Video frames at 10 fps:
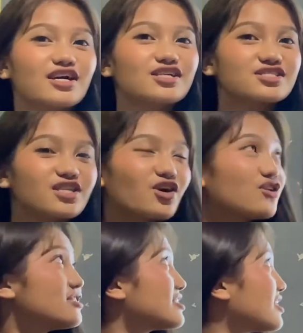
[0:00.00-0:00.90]
So
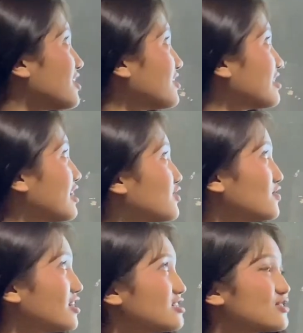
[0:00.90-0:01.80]
consider the
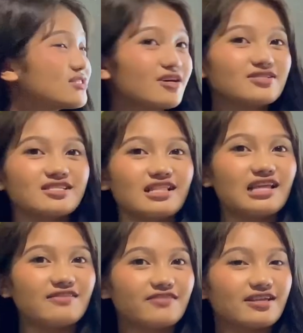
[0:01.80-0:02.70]
Lucas
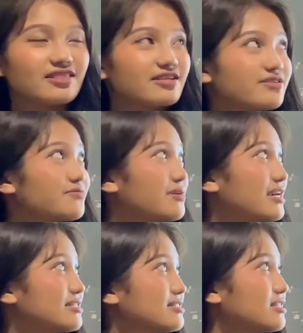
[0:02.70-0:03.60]
2011 that
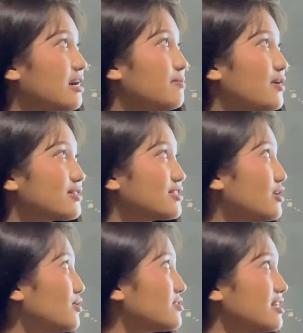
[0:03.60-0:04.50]
writes about the
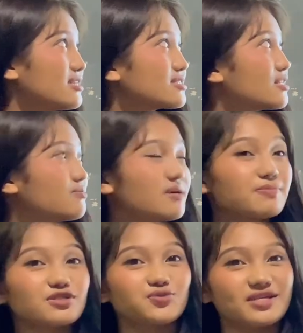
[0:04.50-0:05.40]
audience can be
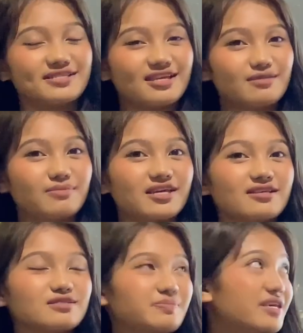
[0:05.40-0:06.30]
persuaded by the
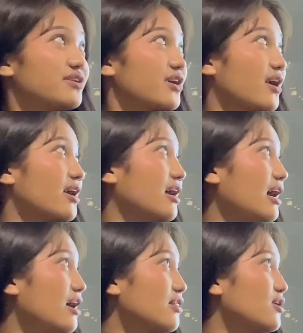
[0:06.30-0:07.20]
speaker.
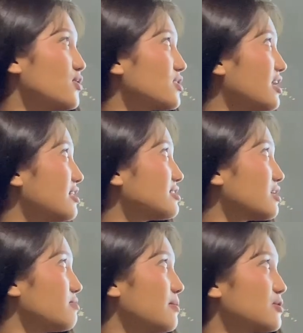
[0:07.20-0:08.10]
The audience
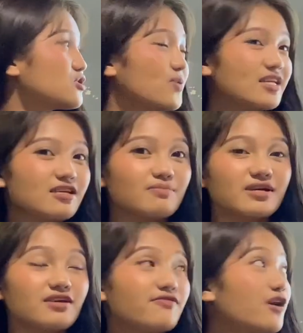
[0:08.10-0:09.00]
can be persuaded by
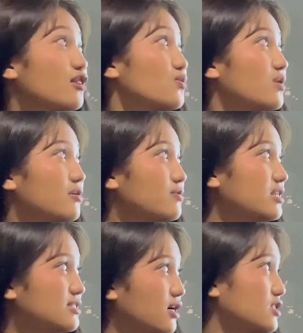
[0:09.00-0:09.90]
the following
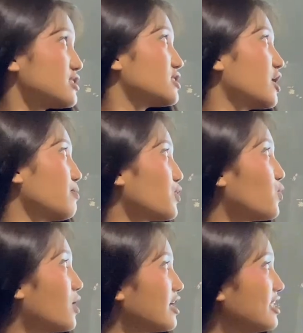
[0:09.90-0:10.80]
reasons. Number
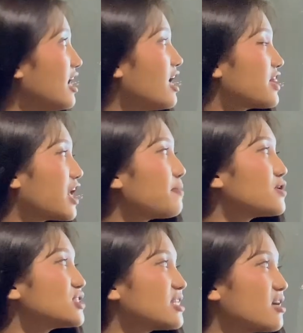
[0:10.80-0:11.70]
1, they
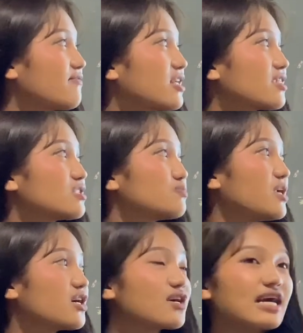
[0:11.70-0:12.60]
perceive that the
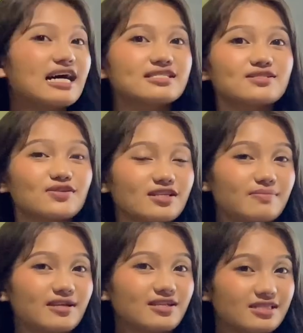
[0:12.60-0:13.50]
speaker has
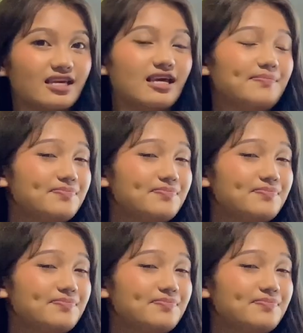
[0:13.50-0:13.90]
credibility.